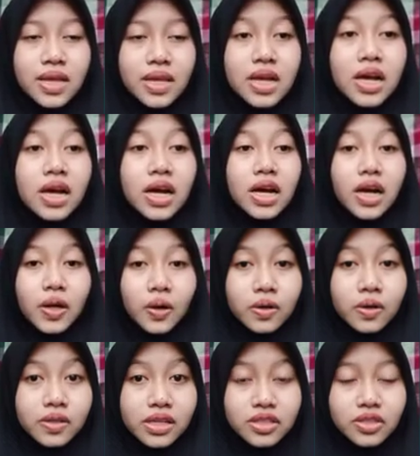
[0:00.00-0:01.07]

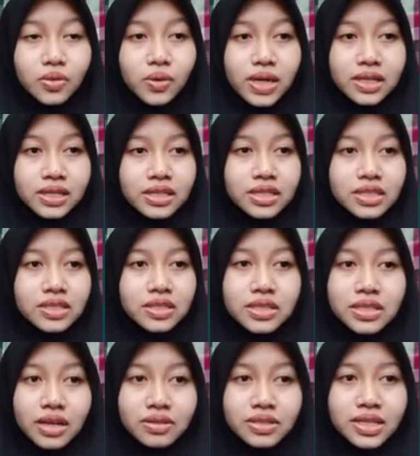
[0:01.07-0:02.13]
According to at least
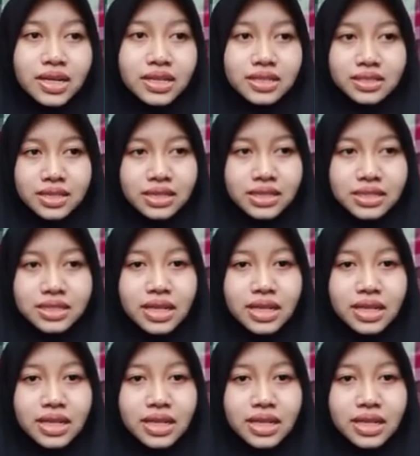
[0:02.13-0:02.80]
2006,